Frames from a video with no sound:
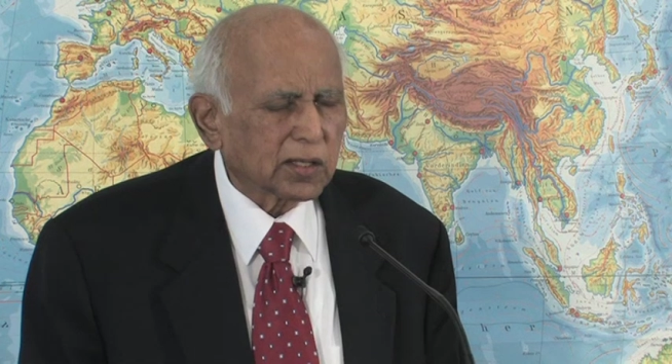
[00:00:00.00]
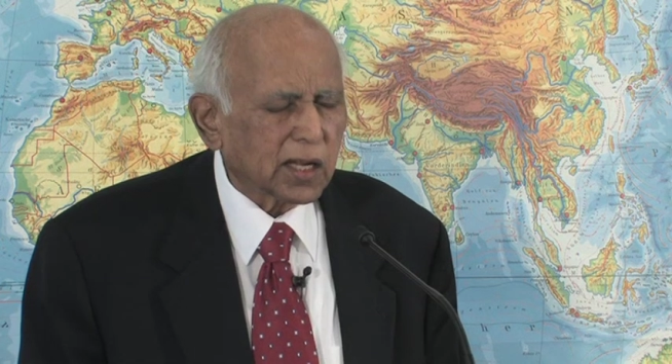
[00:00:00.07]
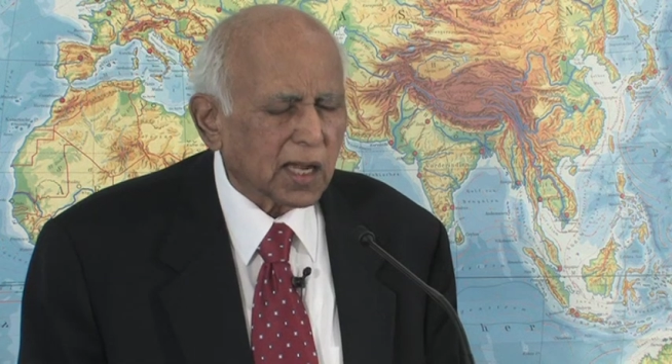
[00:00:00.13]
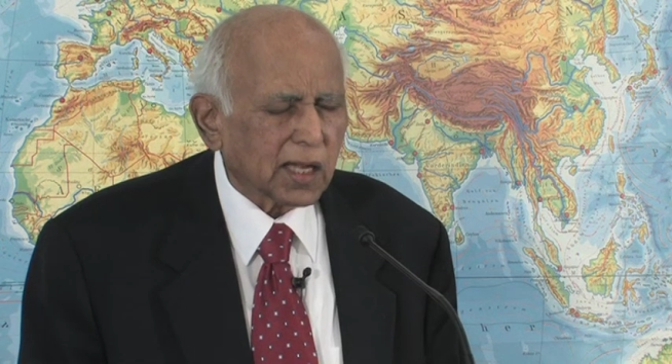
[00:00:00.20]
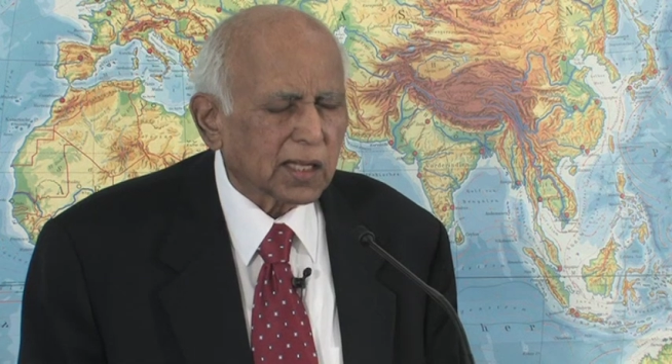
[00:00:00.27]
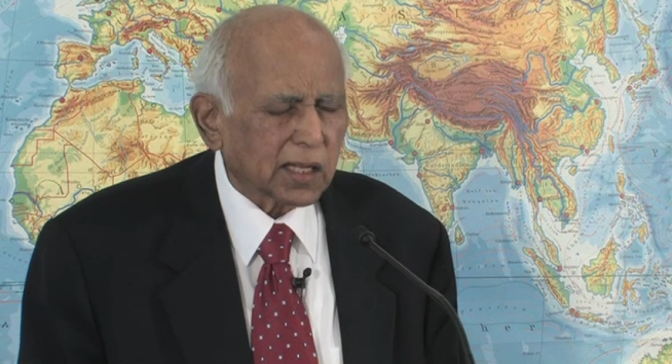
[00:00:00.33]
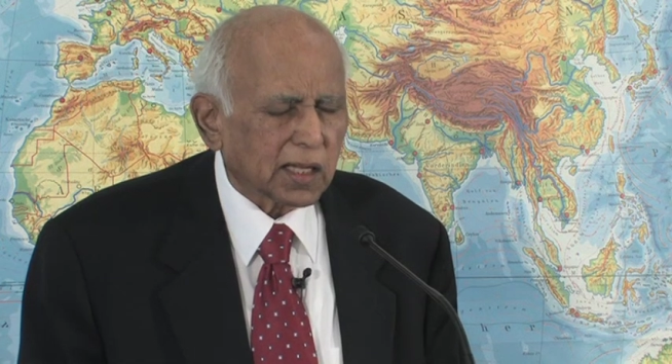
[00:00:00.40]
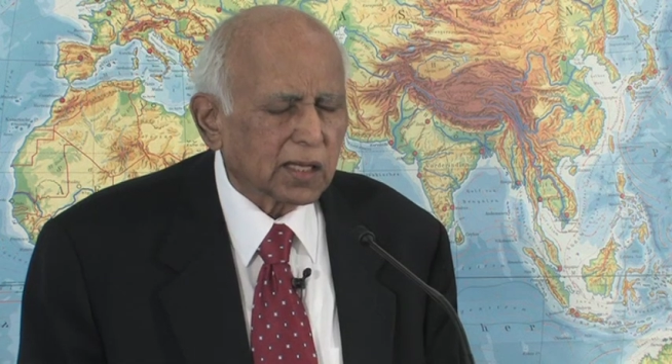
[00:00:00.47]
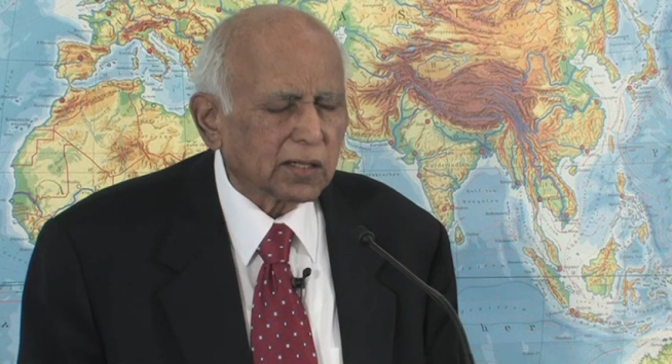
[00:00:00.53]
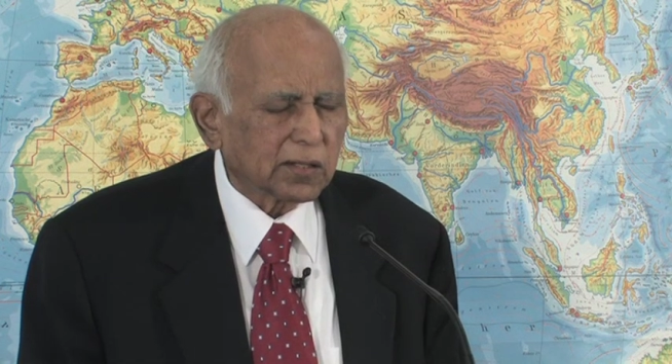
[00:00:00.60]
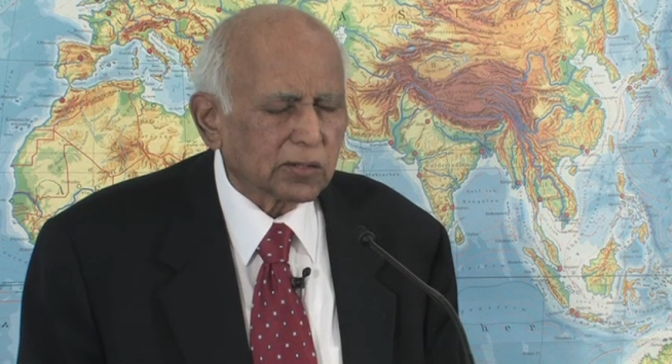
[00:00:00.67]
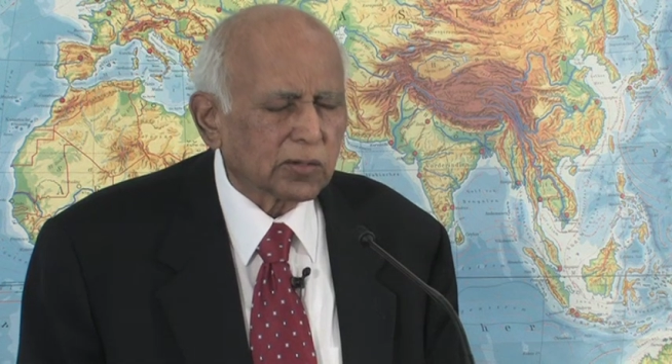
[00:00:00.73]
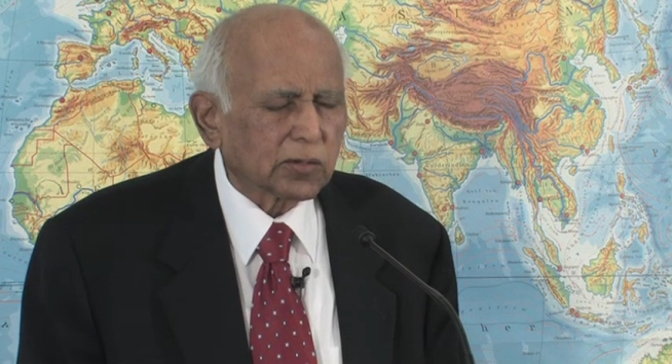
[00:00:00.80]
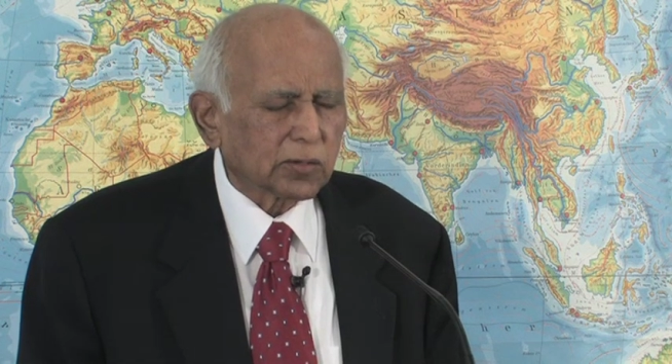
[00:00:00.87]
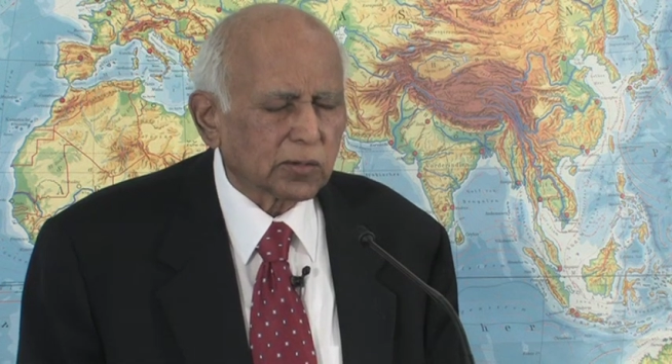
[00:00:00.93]

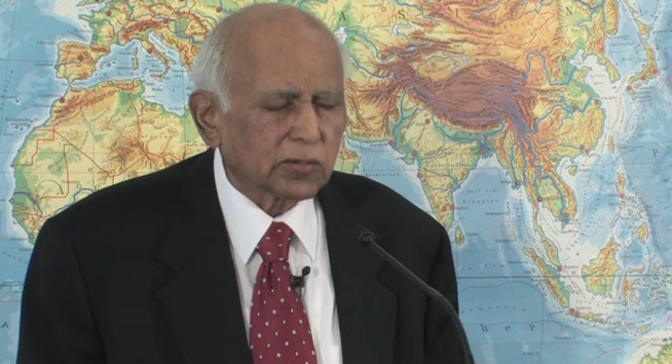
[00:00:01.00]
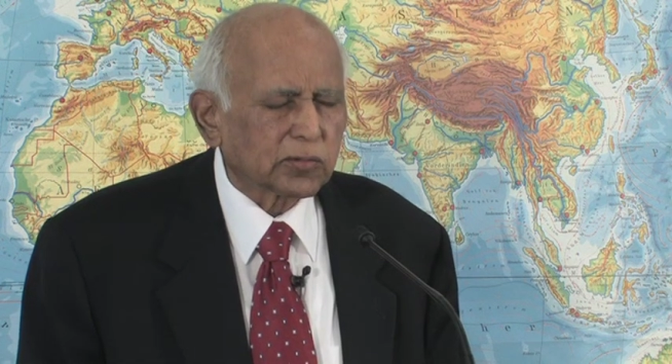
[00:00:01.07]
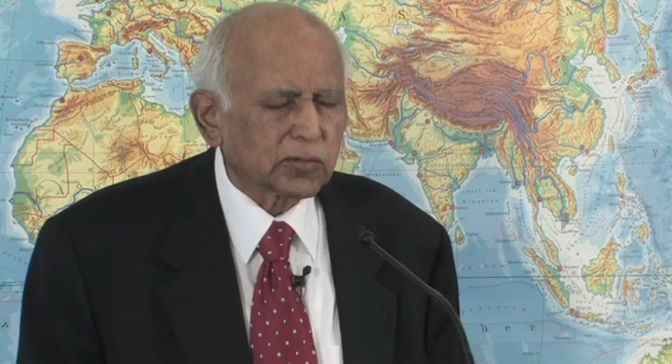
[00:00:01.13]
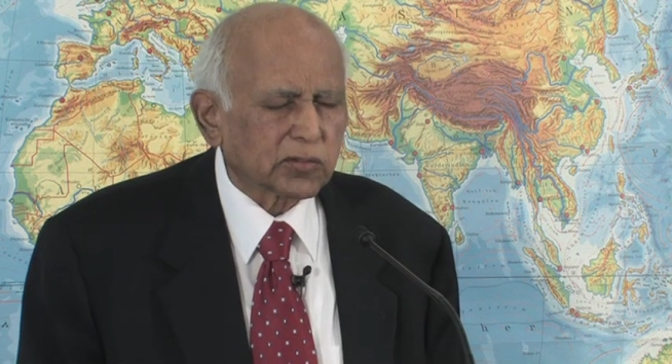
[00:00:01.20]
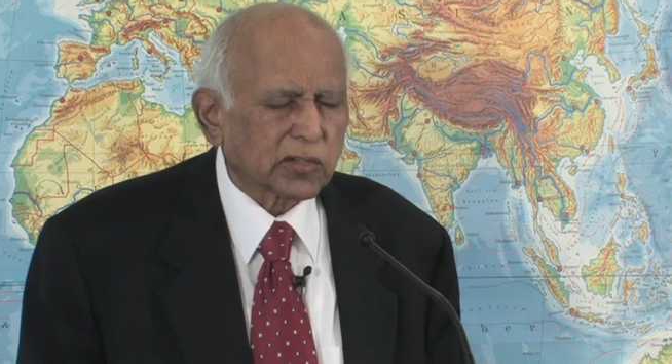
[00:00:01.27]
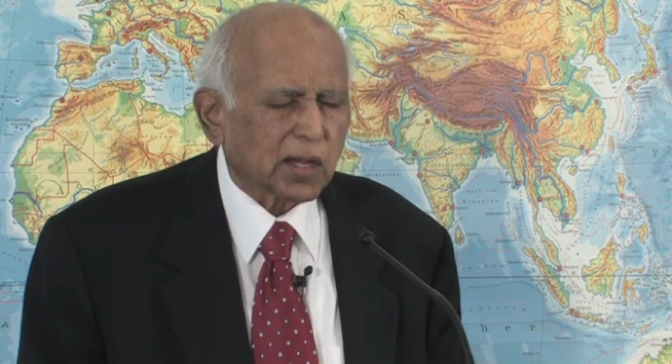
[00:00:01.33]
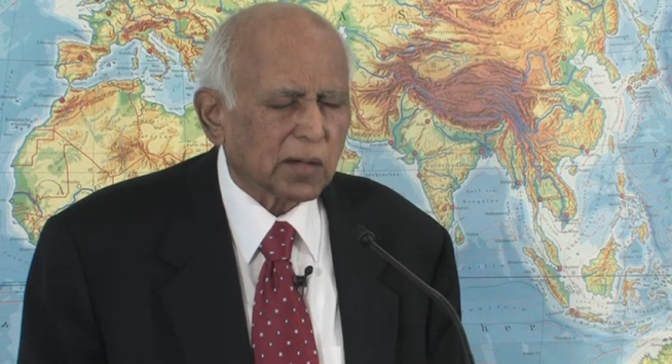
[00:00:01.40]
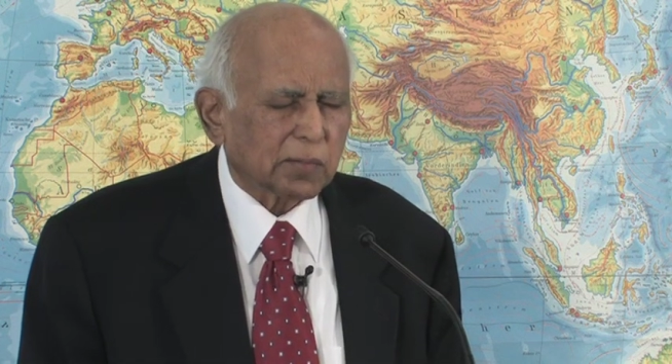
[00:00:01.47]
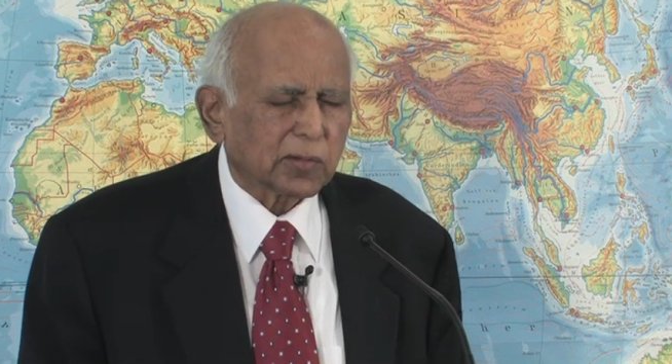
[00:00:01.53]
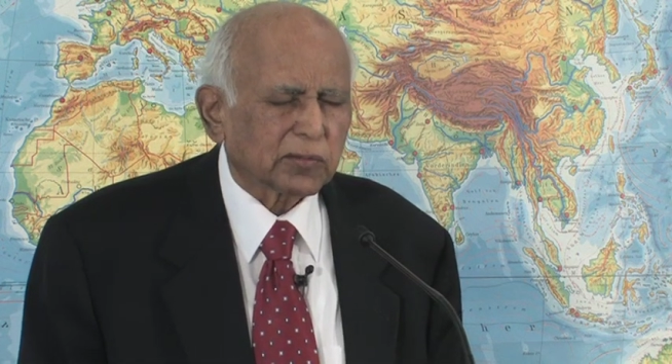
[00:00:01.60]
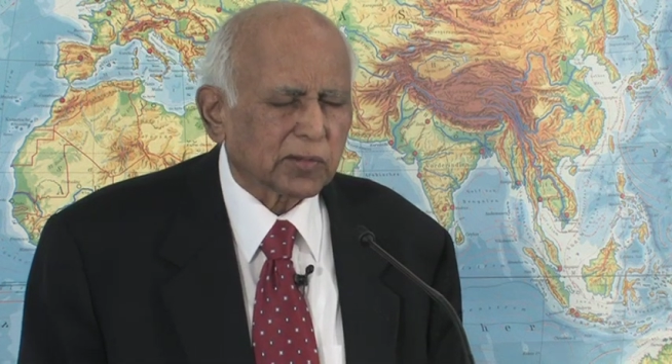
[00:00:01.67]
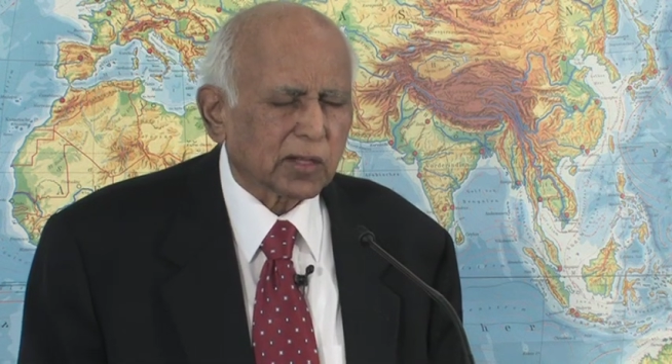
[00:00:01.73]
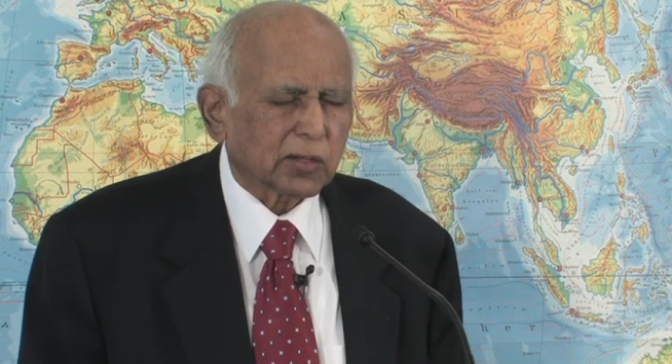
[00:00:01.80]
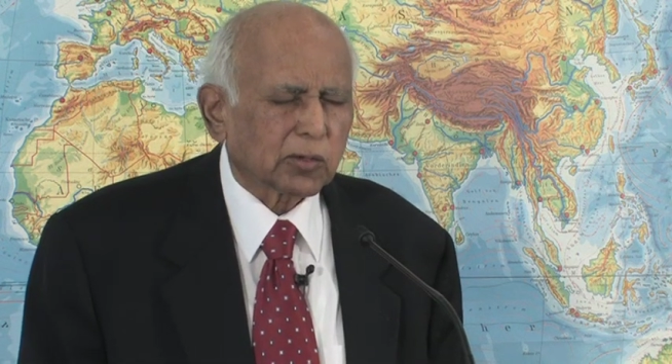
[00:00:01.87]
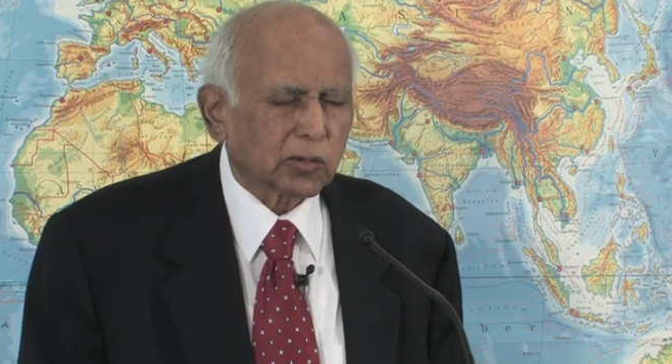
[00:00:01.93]
taken to some
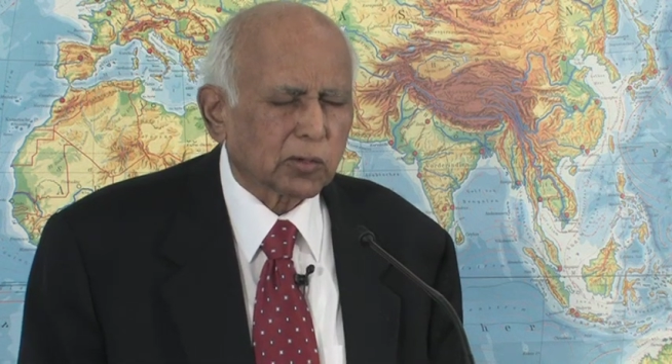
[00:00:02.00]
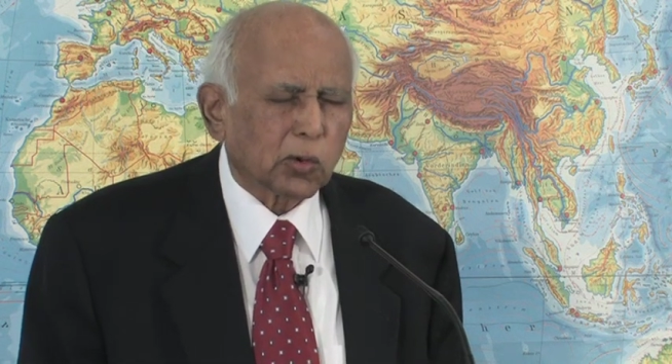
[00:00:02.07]
of the